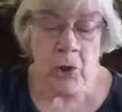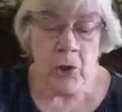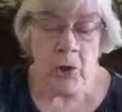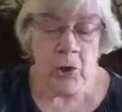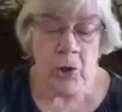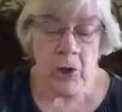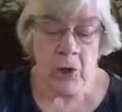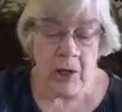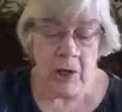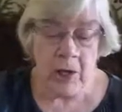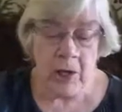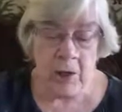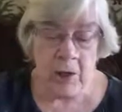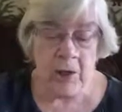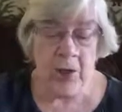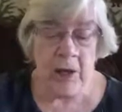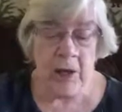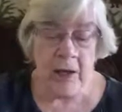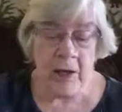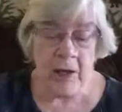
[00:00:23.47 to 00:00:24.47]

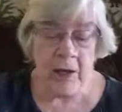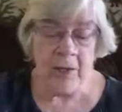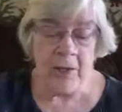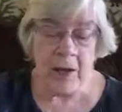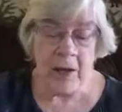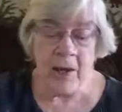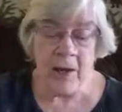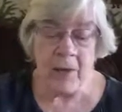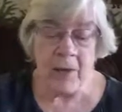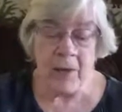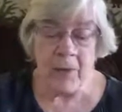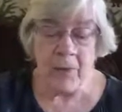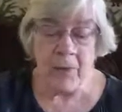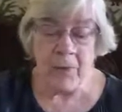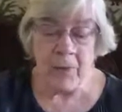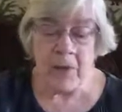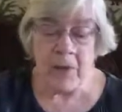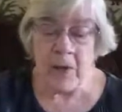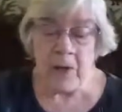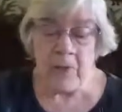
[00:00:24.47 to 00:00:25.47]
Janus had an
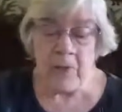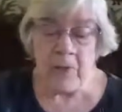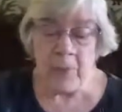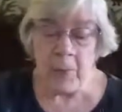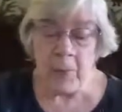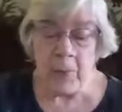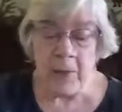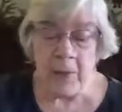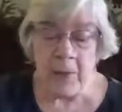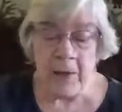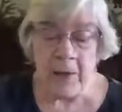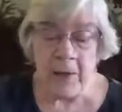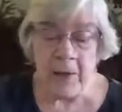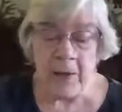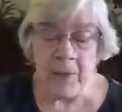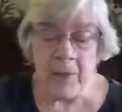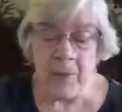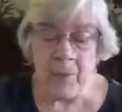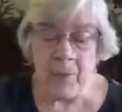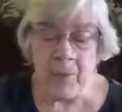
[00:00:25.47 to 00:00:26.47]
affinity for
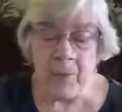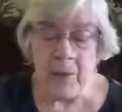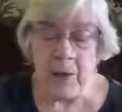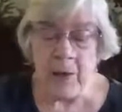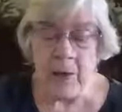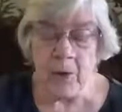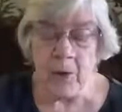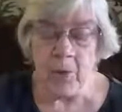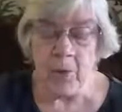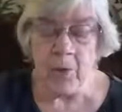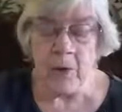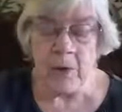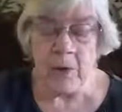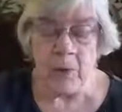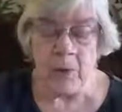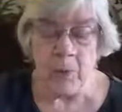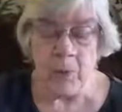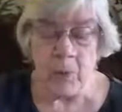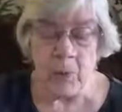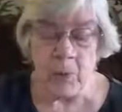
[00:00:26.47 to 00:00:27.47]
plants and only
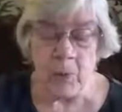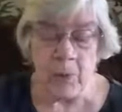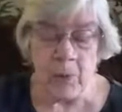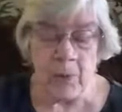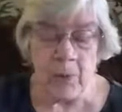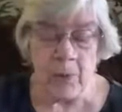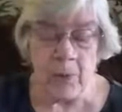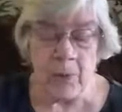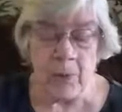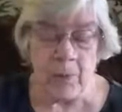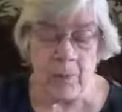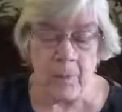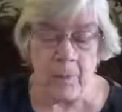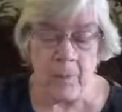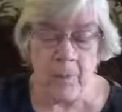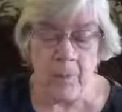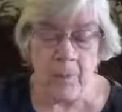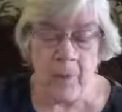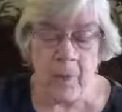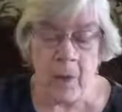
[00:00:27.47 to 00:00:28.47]
spoke near them.
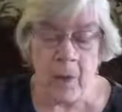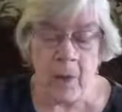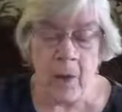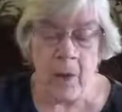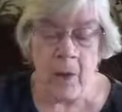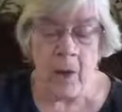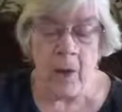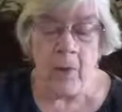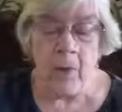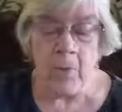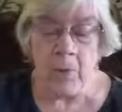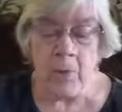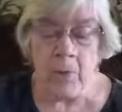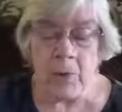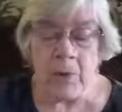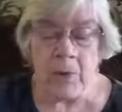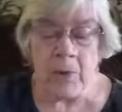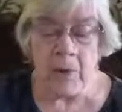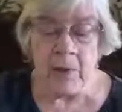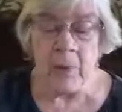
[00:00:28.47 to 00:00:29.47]

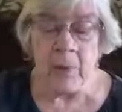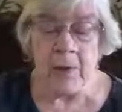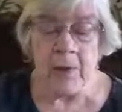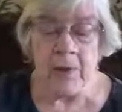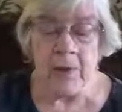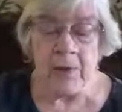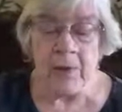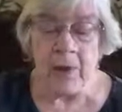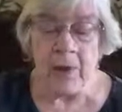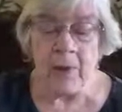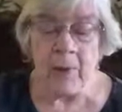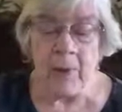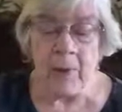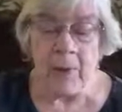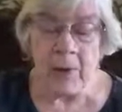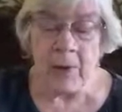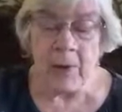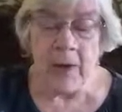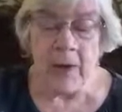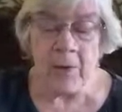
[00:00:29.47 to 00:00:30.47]
Mostly what he said
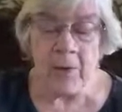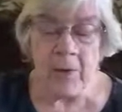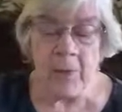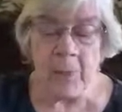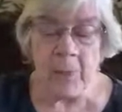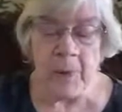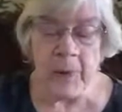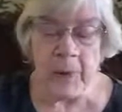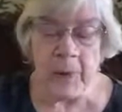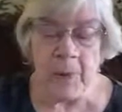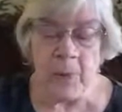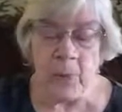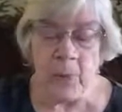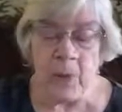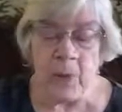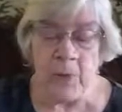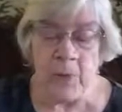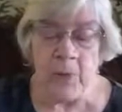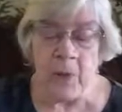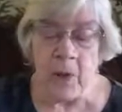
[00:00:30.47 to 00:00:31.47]
around houseplants
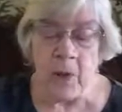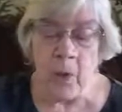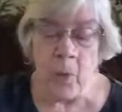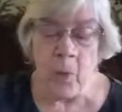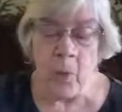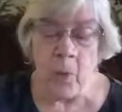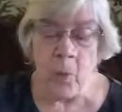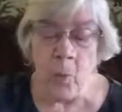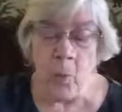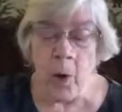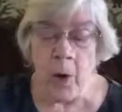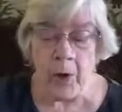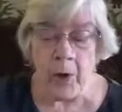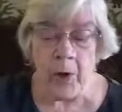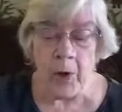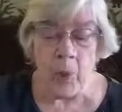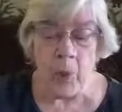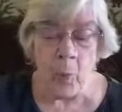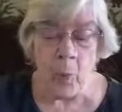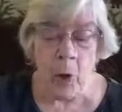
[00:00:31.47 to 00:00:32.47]
was,
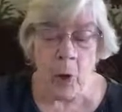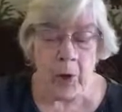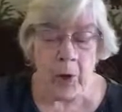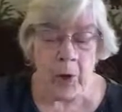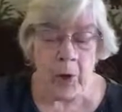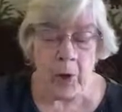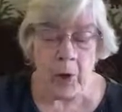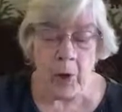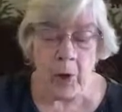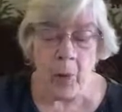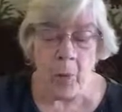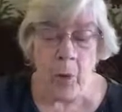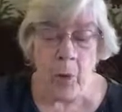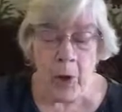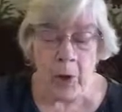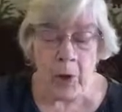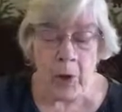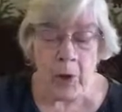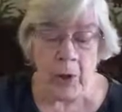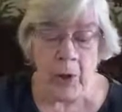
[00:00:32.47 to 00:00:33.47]
water, water,
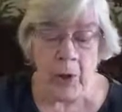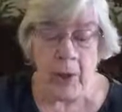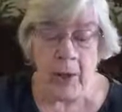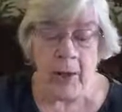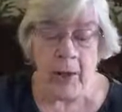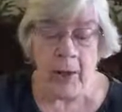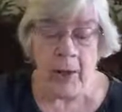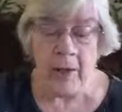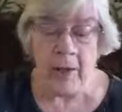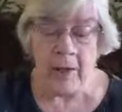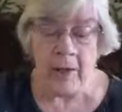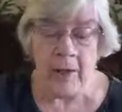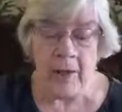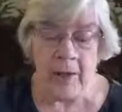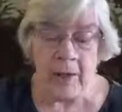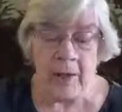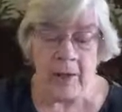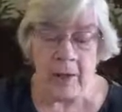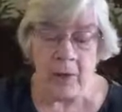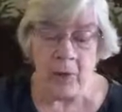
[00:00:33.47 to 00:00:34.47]
water. And
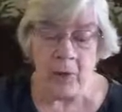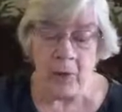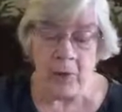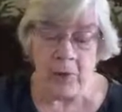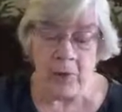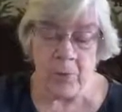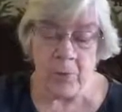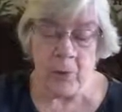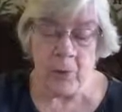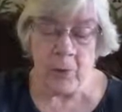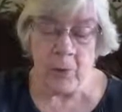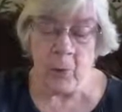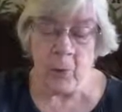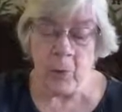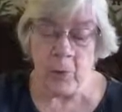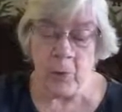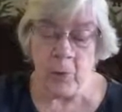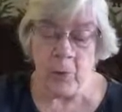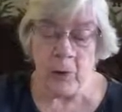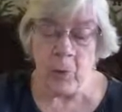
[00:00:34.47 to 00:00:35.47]
he or his mother
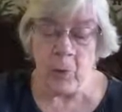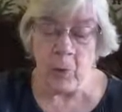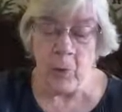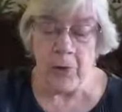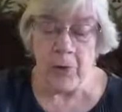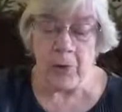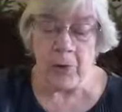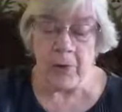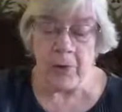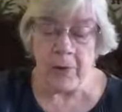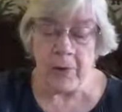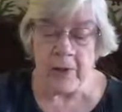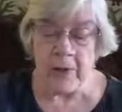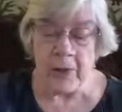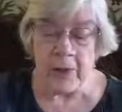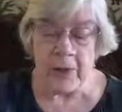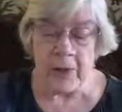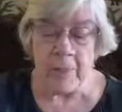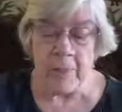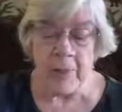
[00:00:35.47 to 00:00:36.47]
would bring water to the
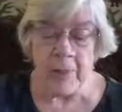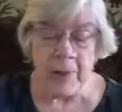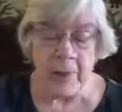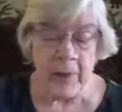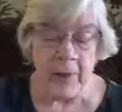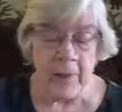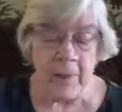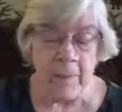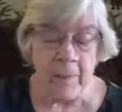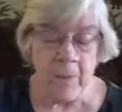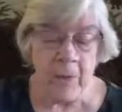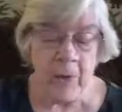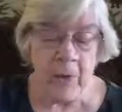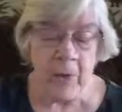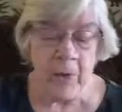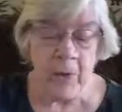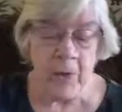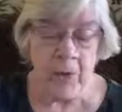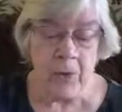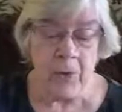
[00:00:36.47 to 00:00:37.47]
jade plant
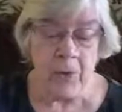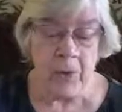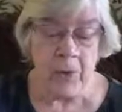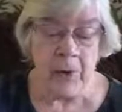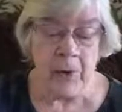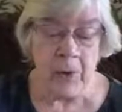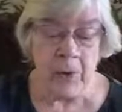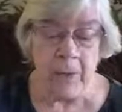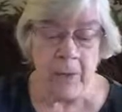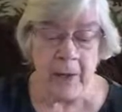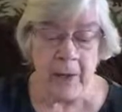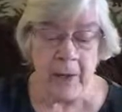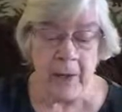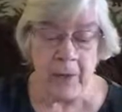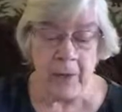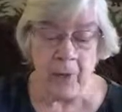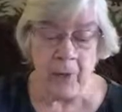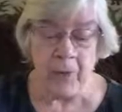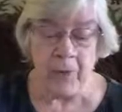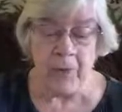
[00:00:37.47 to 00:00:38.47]
or the spider plant
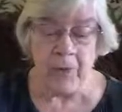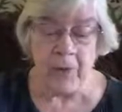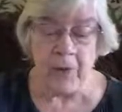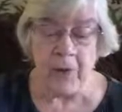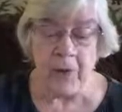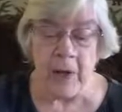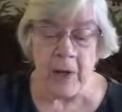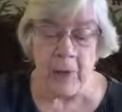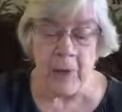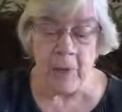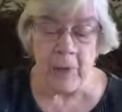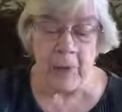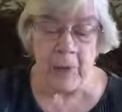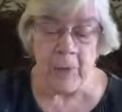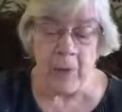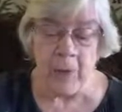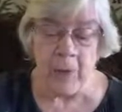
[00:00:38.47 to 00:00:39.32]
or philodendron,